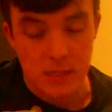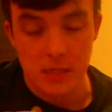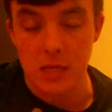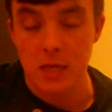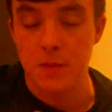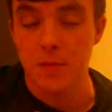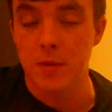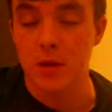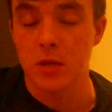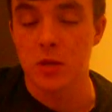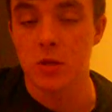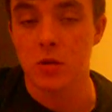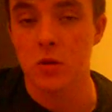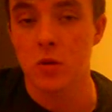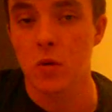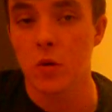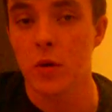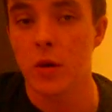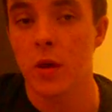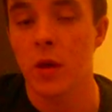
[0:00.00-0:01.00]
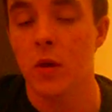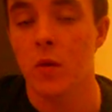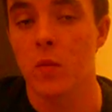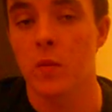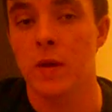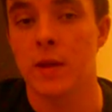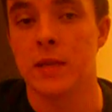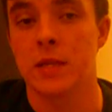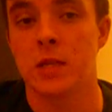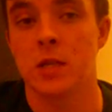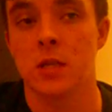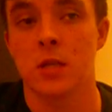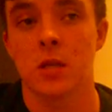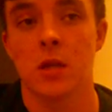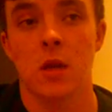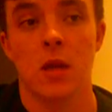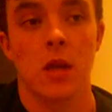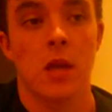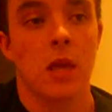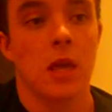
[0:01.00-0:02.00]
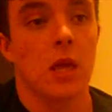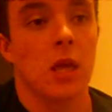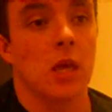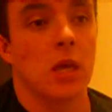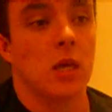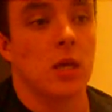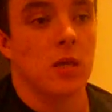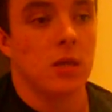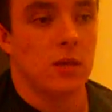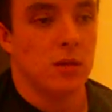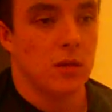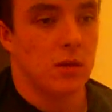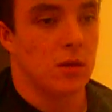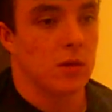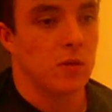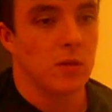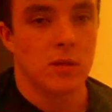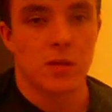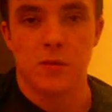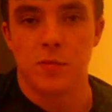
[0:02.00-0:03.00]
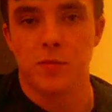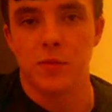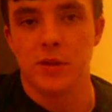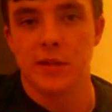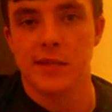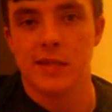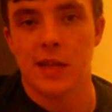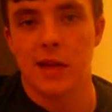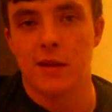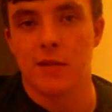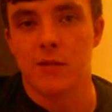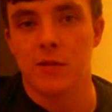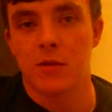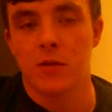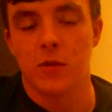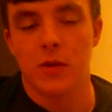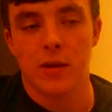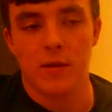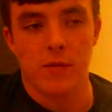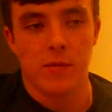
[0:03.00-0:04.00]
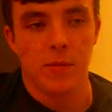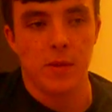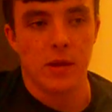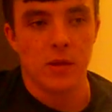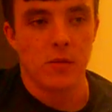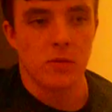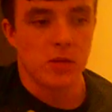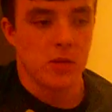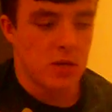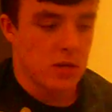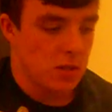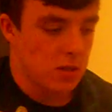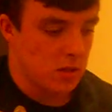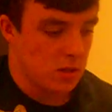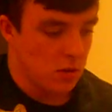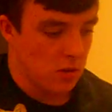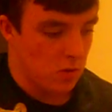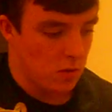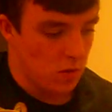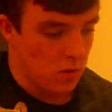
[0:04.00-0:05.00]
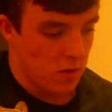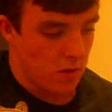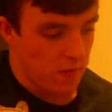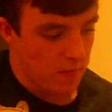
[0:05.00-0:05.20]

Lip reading: a C major chord, which, you know, it's a pretty standard chord, everybody uses it, so